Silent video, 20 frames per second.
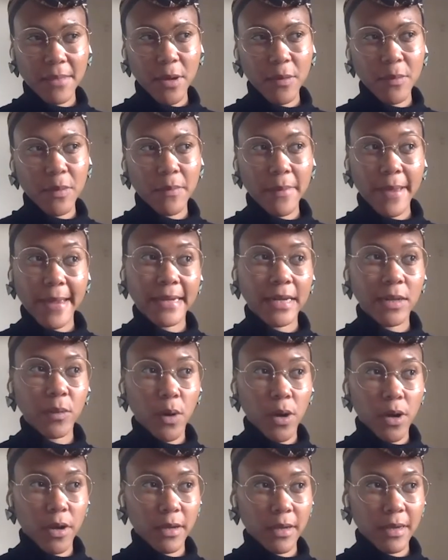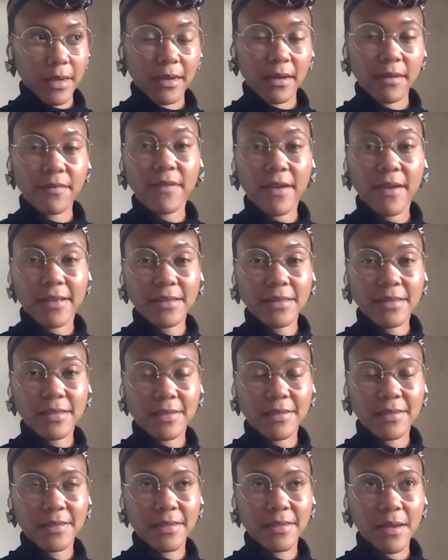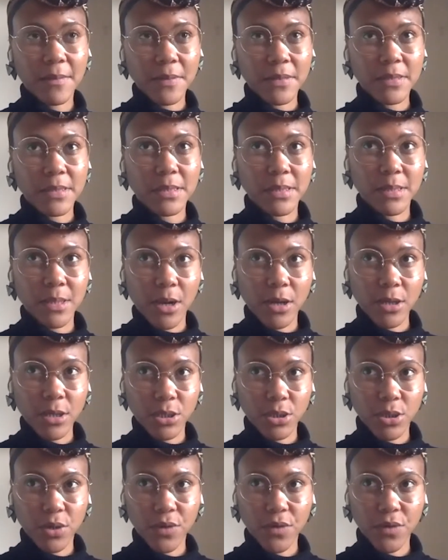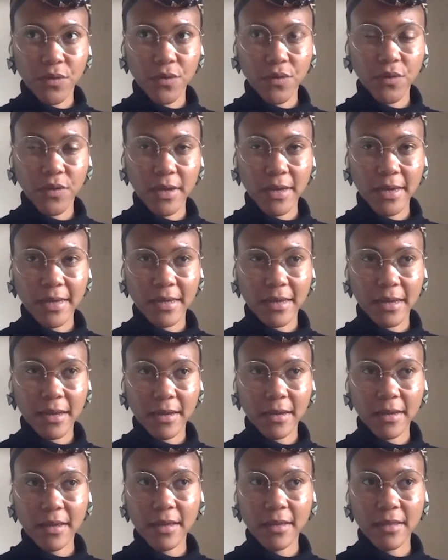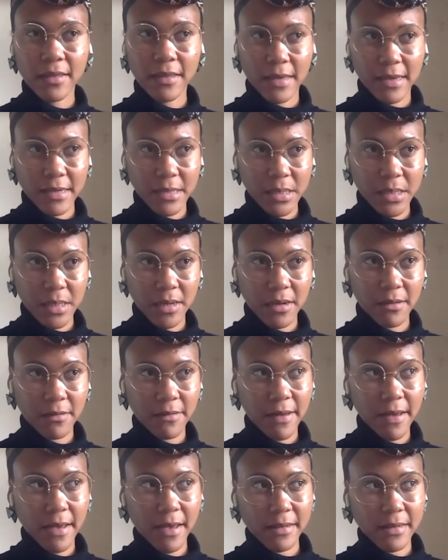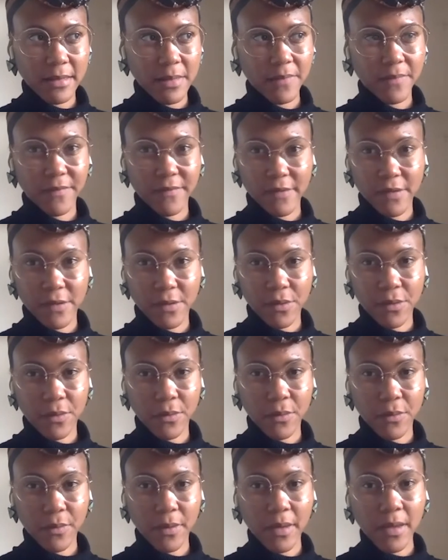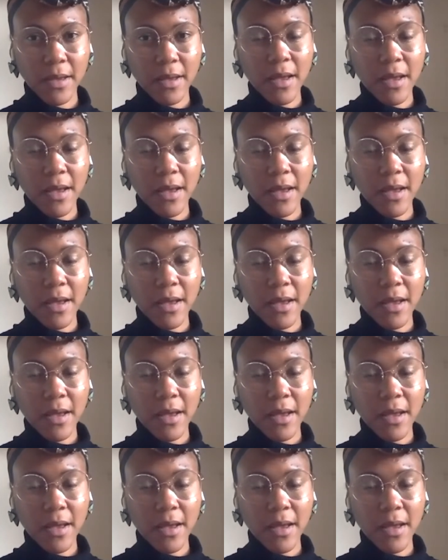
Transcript: the moment, mainly work in events, but started off in like theatre and film.